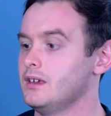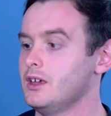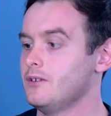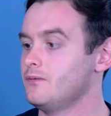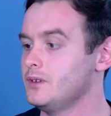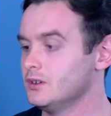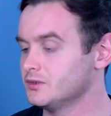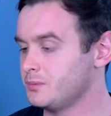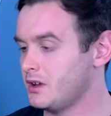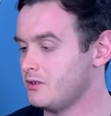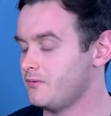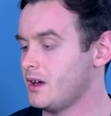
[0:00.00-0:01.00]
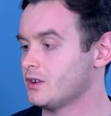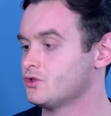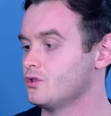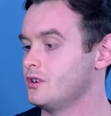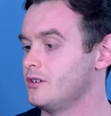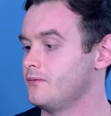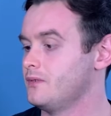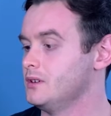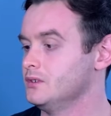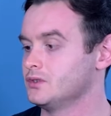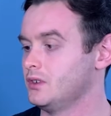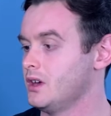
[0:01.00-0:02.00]
It feels manufactured, and it
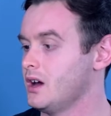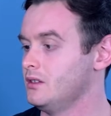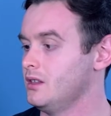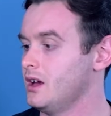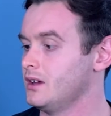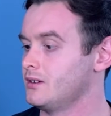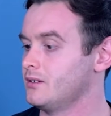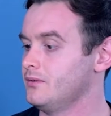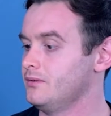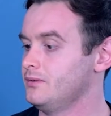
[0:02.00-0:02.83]
feels a lot like